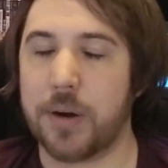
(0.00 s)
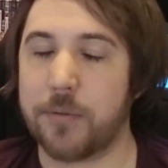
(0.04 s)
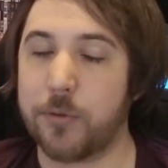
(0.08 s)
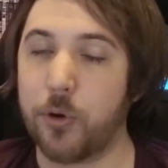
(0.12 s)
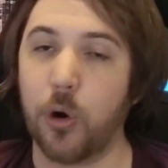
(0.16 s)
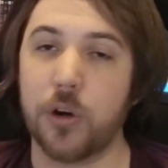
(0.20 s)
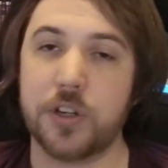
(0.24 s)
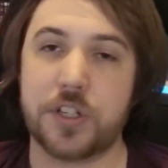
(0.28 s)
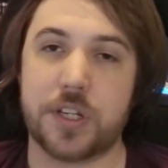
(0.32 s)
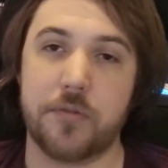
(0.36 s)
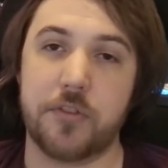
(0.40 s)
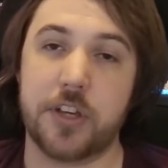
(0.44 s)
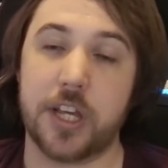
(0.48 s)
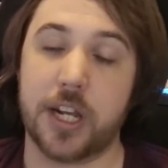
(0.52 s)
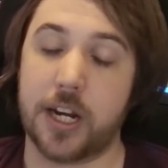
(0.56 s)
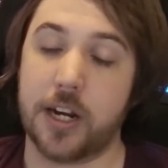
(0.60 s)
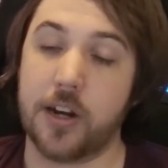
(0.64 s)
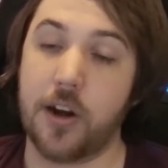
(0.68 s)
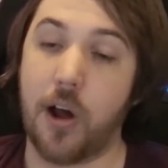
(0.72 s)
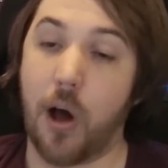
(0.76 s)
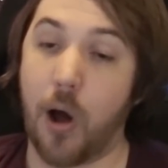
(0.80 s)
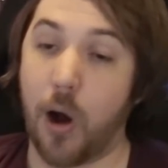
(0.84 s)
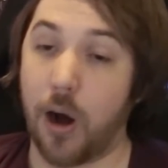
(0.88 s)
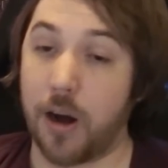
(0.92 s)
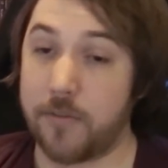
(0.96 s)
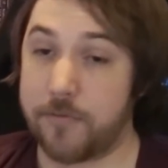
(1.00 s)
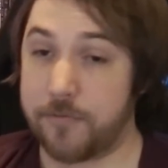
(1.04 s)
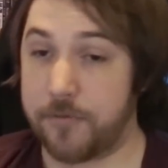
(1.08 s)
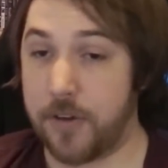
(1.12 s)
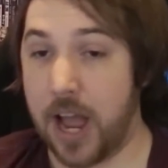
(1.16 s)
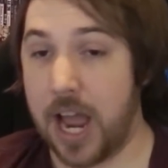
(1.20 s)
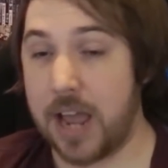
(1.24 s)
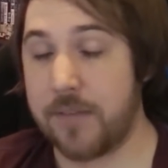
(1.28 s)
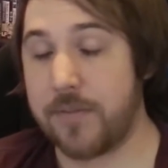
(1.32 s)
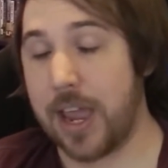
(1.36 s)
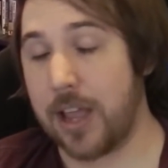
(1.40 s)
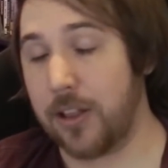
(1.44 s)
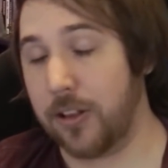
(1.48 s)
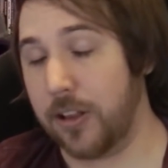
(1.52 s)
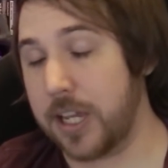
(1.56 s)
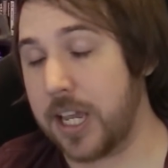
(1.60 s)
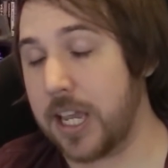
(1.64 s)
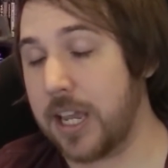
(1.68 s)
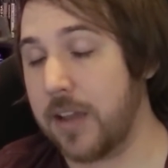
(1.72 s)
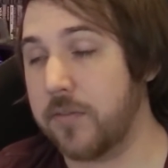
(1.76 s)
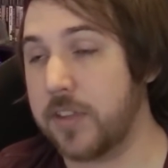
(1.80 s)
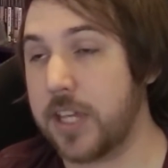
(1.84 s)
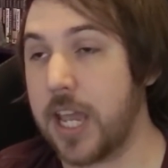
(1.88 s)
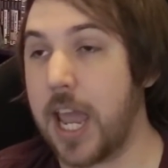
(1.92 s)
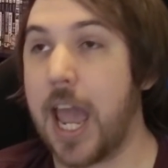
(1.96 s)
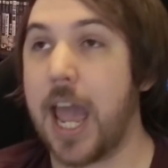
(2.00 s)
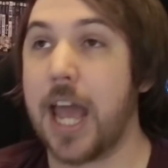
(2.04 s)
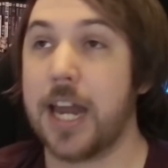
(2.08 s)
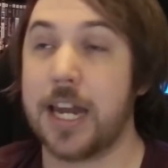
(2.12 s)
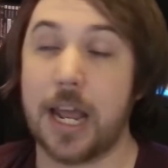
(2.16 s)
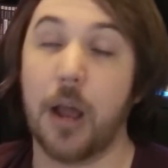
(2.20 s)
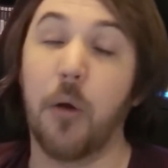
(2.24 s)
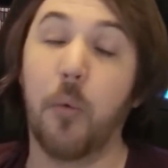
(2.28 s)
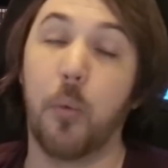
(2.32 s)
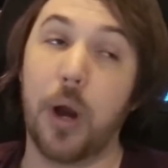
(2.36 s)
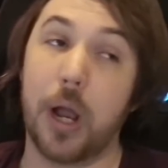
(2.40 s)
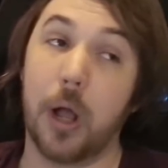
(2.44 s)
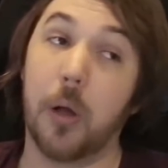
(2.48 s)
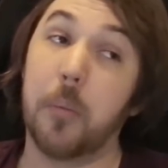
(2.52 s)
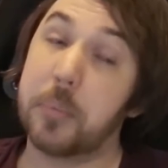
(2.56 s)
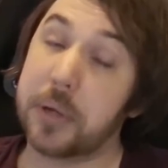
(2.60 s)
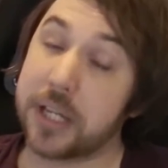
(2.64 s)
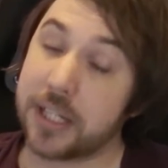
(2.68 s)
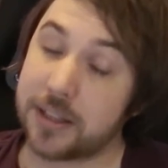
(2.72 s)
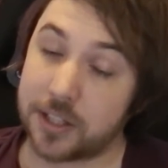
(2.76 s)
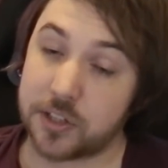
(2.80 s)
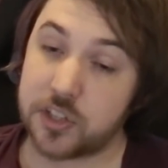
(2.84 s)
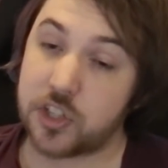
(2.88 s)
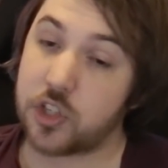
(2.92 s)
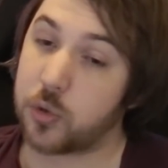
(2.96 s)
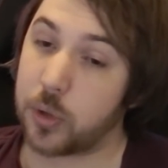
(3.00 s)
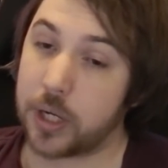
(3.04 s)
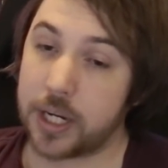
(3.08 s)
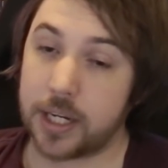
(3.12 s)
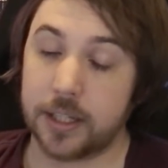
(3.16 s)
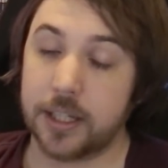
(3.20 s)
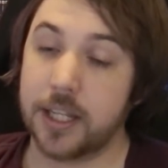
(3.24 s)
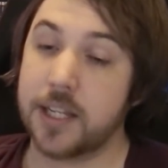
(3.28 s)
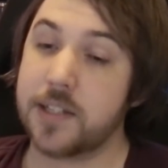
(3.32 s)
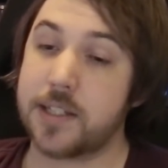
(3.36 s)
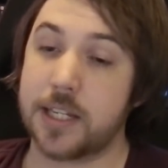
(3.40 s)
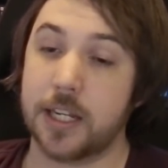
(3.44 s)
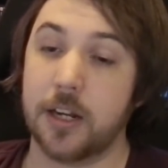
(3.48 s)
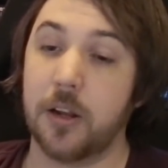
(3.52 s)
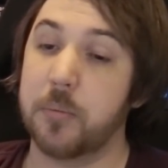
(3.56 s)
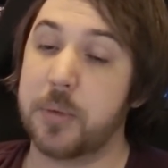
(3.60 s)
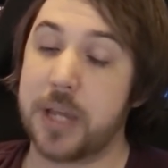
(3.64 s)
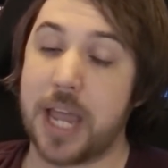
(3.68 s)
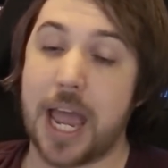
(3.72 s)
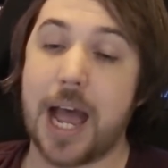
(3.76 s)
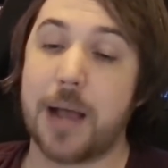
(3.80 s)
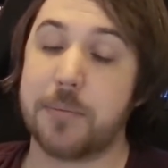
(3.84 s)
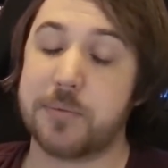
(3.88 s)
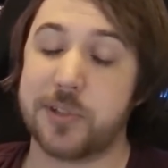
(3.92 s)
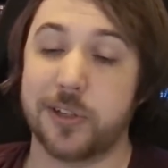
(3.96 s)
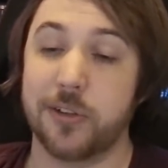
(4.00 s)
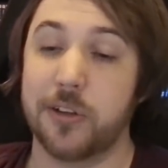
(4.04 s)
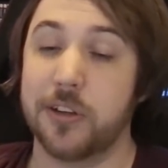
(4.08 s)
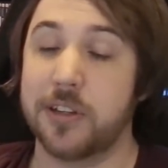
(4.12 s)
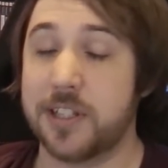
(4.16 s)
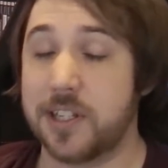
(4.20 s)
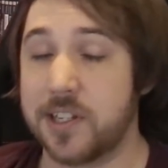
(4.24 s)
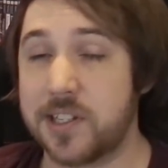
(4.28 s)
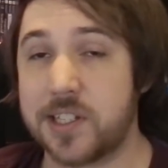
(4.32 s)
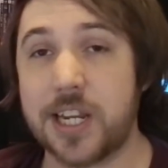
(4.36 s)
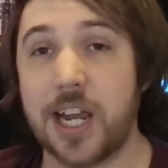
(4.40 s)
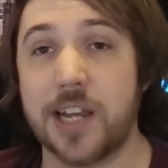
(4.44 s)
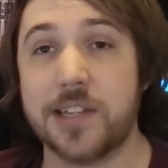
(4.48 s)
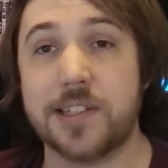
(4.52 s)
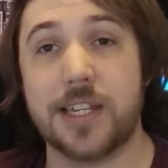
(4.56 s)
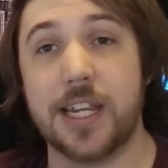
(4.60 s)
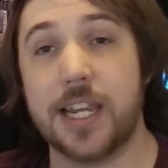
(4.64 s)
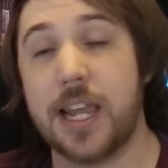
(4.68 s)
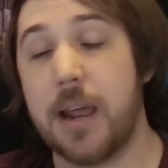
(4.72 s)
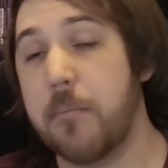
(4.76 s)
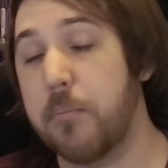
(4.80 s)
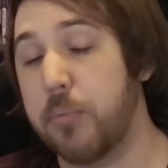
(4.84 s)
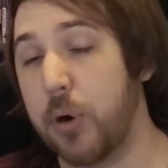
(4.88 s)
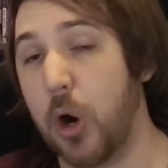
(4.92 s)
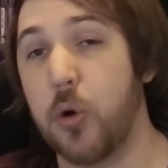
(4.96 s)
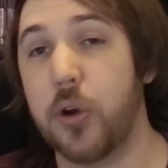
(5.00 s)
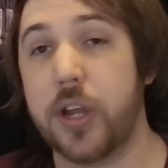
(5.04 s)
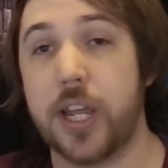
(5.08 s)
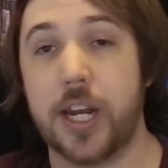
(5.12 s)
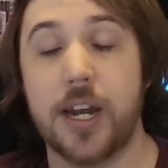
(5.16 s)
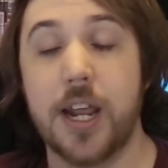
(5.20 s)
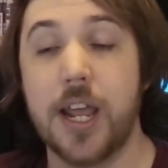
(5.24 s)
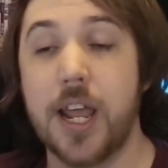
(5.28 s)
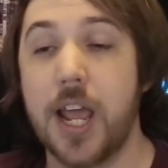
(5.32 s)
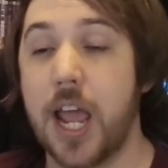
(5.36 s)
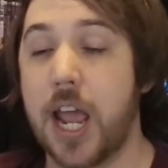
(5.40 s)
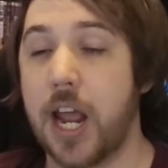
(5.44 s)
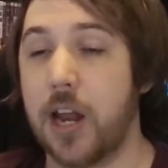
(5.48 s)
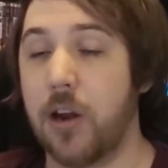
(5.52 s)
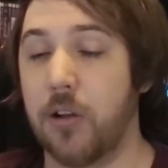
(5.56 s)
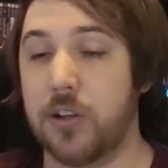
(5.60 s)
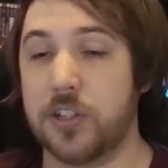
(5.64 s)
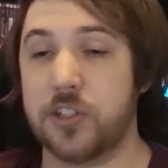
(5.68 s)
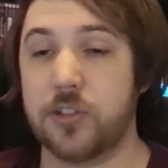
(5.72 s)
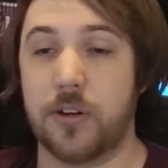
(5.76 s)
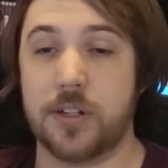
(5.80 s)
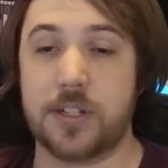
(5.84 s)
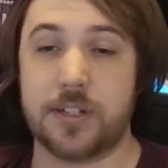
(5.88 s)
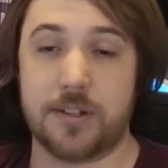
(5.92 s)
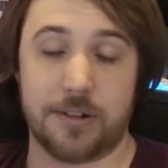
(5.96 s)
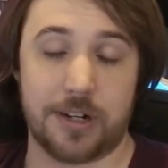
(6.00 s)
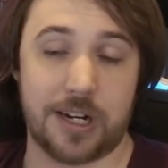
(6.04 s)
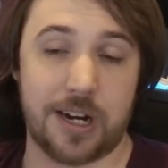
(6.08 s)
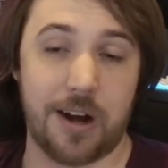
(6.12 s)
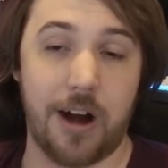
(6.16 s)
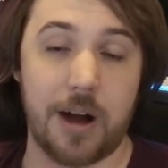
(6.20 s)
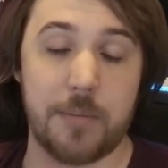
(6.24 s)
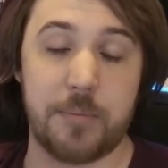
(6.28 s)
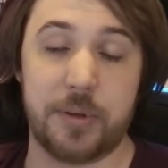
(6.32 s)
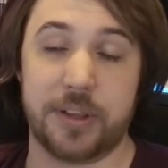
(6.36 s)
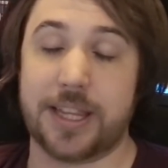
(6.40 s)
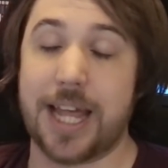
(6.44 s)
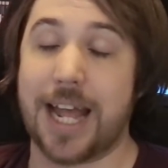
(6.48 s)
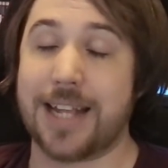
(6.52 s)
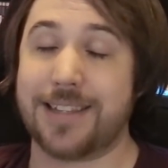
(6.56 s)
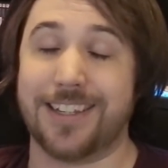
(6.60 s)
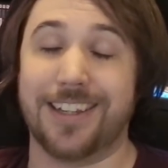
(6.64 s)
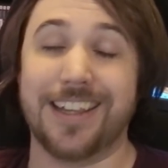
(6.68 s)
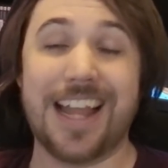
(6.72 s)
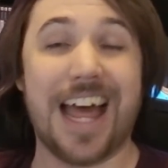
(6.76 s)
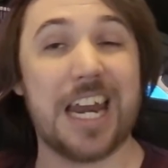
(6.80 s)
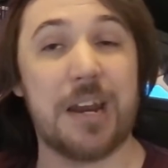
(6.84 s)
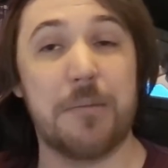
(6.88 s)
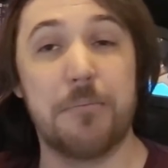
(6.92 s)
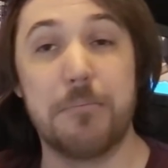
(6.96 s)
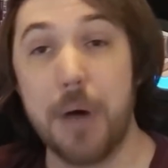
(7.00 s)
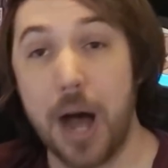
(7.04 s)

But of course, if you get an R5 Elegant of the End, it will beat the stringless. It'll be absolutely disgusting and broken in all sorts of regard, but that's a lot of